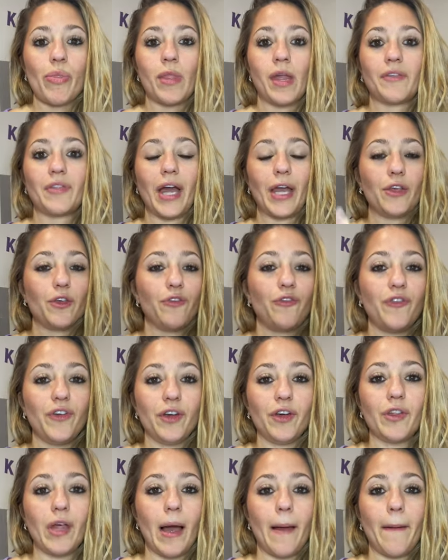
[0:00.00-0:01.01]
that you
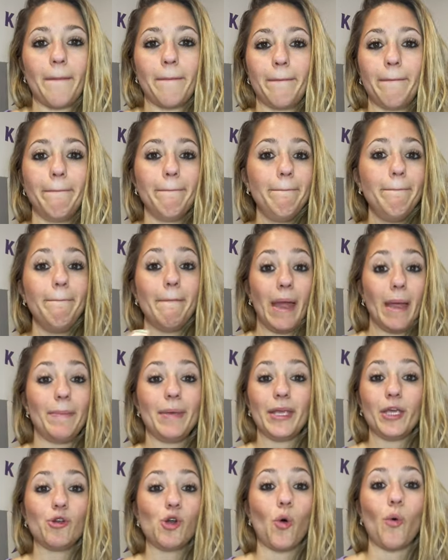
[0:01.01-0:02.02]
feel that maybe
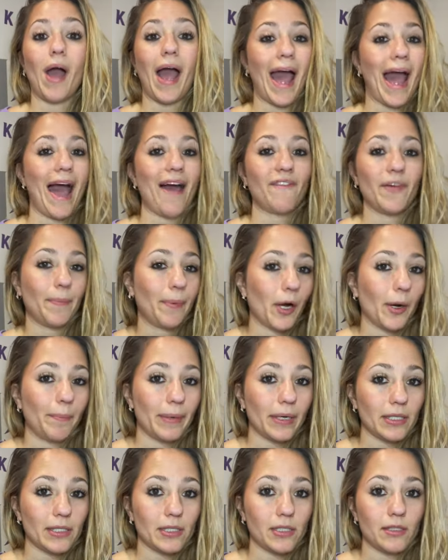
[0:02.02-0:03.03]
you don't have a
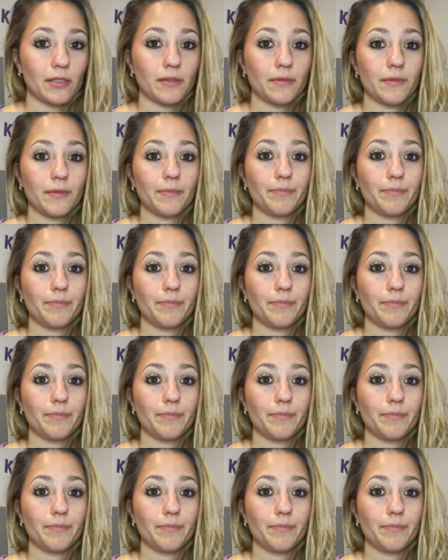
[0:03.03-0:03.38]
purpose,